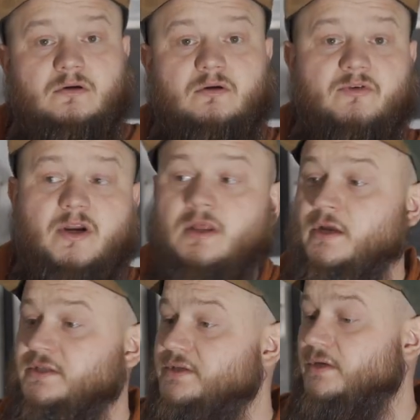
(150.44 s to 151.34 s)
rear
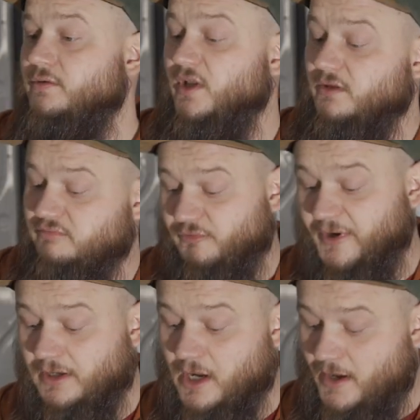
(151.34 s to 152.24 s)
light,
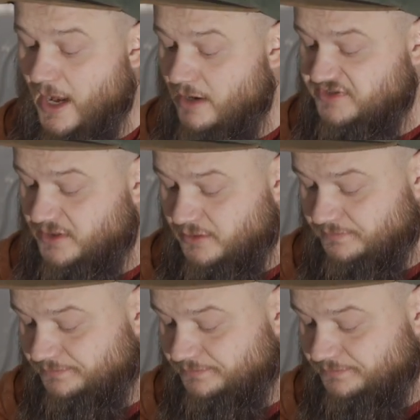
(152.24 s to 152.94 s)
rear light housing.